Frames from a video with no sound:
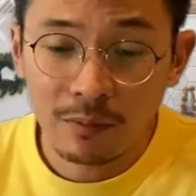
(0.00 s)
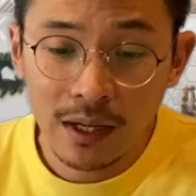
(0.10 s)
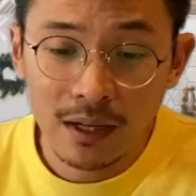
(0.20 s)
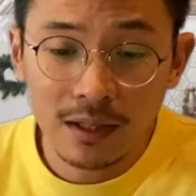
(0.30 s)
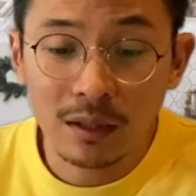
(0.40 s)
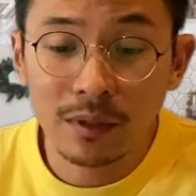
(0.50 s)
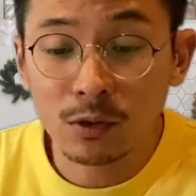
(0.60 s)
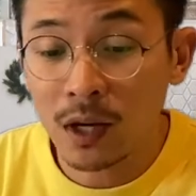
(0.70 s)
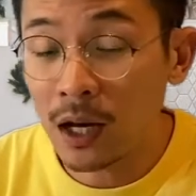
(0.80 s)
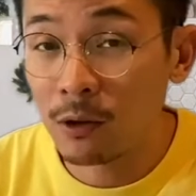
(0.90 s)
beta coming
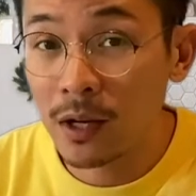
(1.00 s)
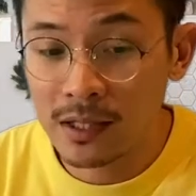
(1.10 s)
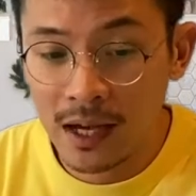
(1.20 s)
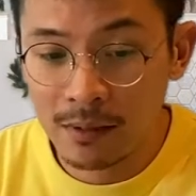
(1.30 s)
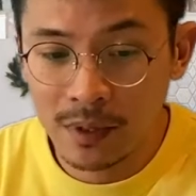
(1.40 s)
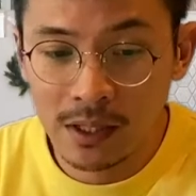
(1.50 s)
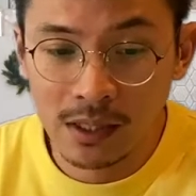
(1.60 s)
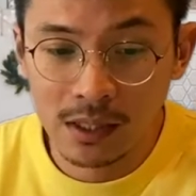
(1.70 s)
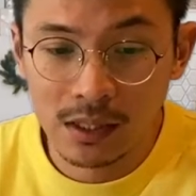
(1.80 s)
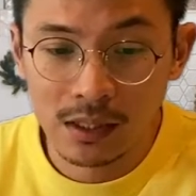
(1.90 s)
to iOS and
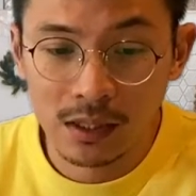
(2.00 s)
PC.